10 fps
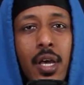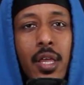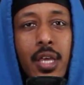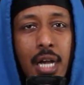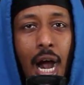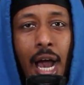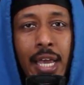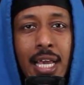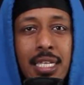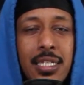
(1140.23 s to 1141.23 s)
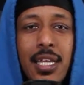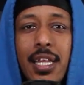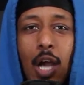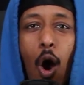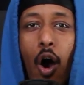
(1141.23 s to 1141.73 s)
the guy is
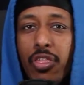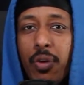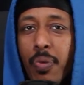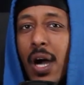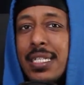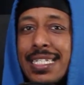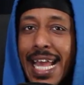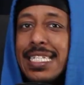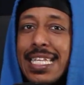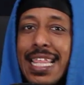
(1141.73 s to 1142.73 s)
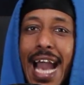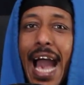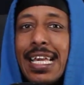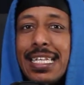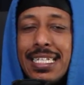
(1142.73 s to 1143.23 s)
sitting on the bus next to the
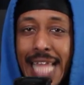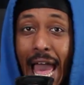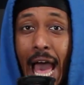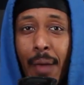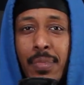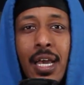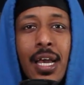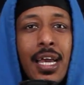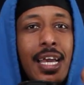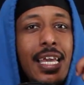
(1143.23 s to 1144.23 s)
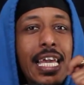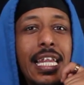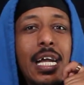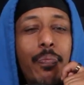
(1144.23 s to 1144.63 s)
guy he stabbed, eating